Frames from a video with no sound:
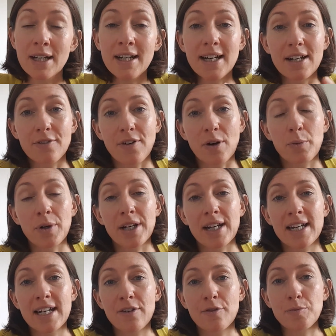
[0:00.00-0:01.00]
and in fact we're going to
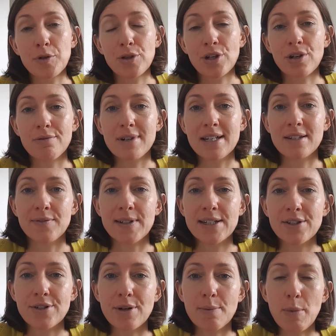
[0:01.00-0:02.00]
hear from another careers
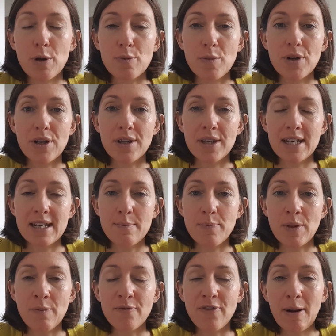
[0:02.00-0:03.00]
advisor in a moment, the
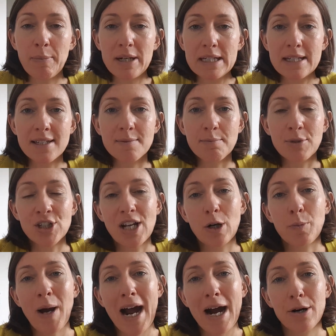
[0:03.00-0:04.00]
fabulous
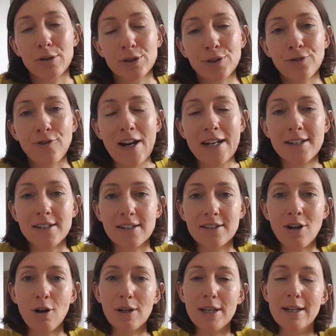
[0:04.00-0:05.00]
Michelle Powell, a good friend and
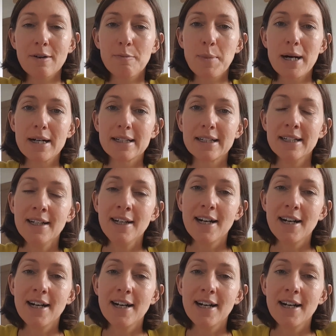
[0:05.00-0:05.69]
colleague of mine,